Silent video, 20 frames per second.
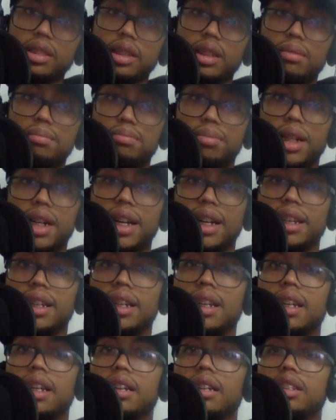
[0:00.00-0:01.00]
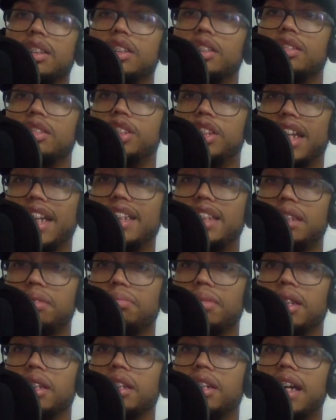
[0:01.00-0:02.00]
But
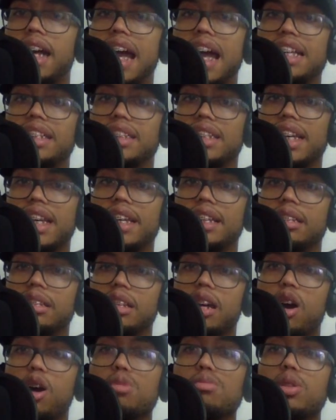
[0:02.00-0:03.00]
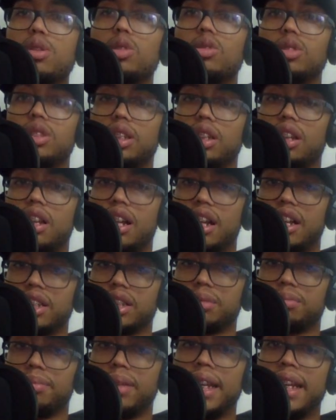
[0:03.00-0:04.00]
JT Miller has a no moves
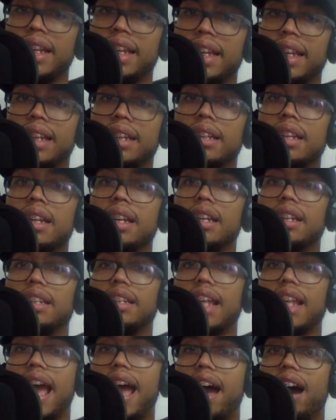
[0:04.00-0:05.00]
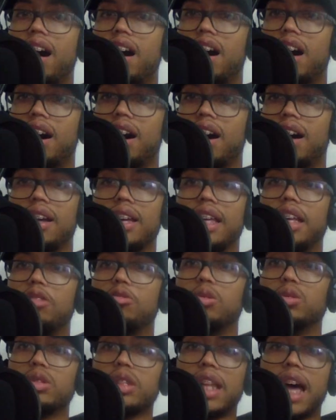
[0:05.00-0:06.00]
clause, meaning that he
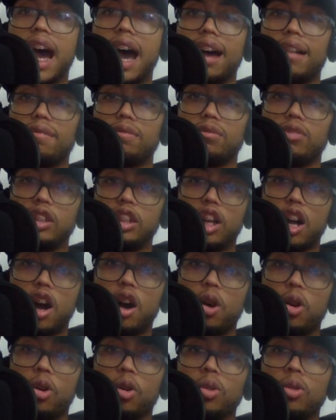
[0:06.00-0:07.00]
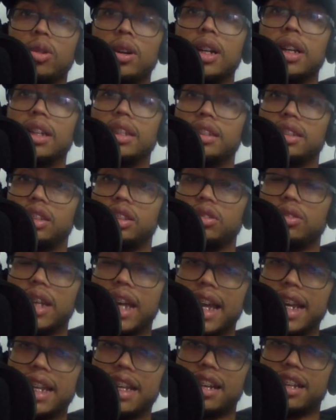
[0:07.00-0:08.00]
will not go to
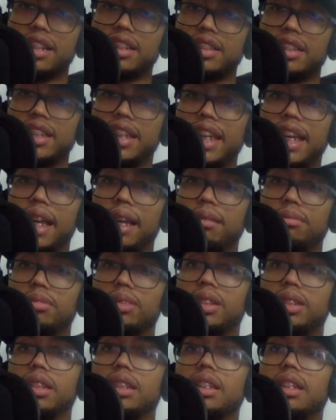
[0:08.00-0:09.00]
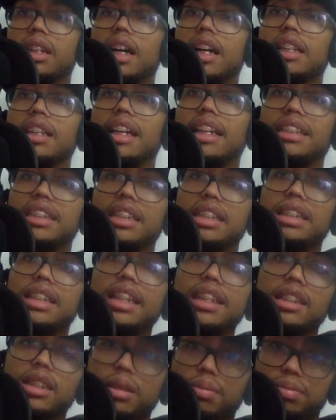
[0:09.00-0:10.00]
any other teams unless it's
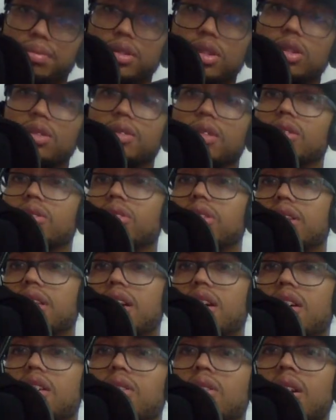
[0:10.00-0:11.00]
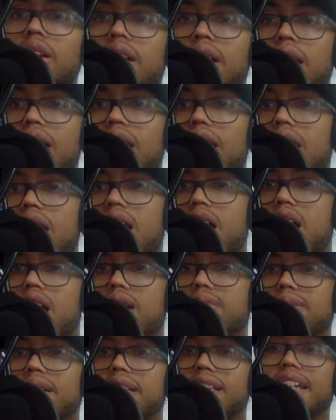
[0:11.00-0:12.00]
his approval. So
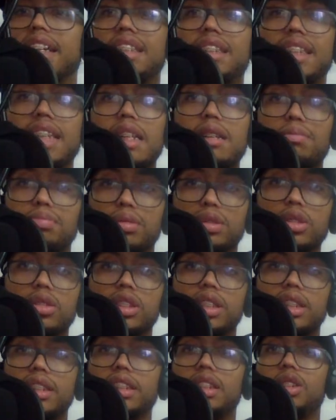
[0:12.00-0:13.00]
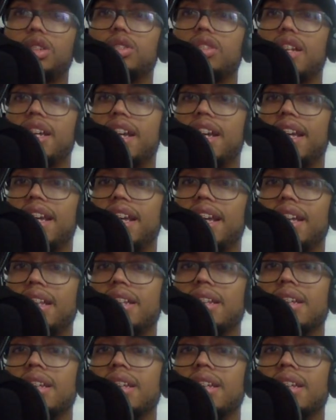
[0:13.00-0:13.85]
unless he approves of this trade,